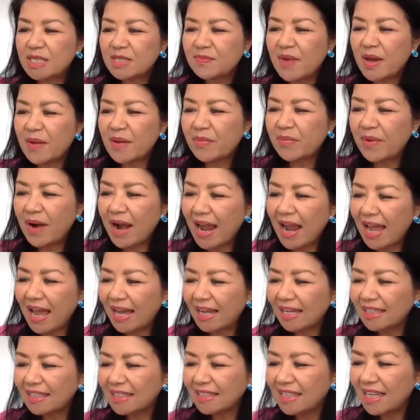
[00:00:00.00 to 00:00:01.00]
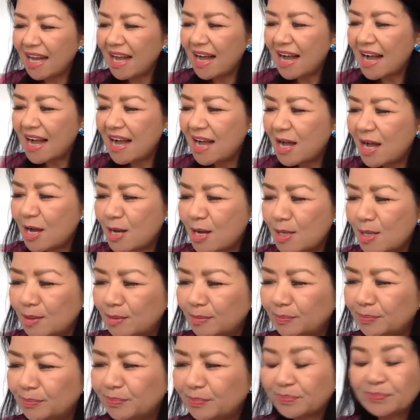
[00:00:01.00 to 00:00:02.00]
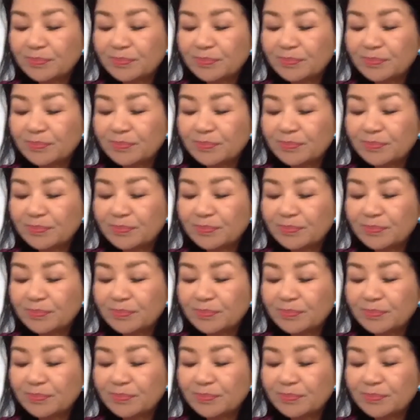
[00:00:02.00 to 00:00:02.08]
my brag? Mm-hmm. Um,